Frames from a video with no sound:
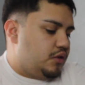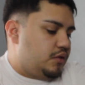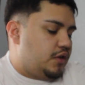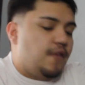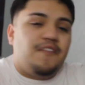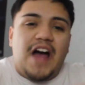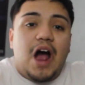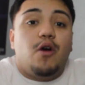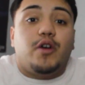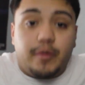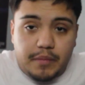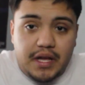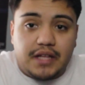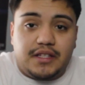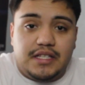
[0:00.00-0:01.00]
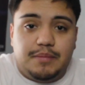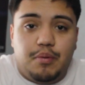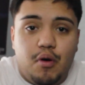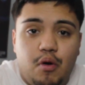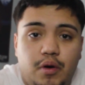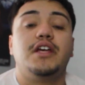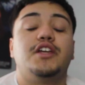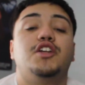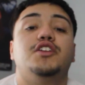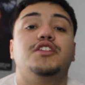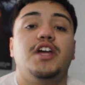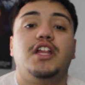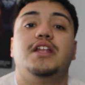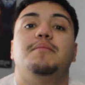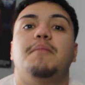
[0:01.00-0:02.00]
devour me at this point. Like, you're
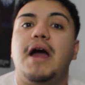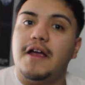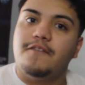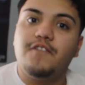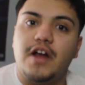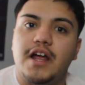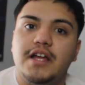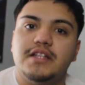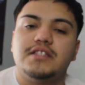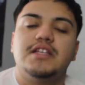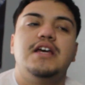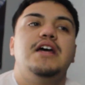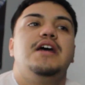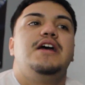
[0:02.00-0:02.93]
telling my friends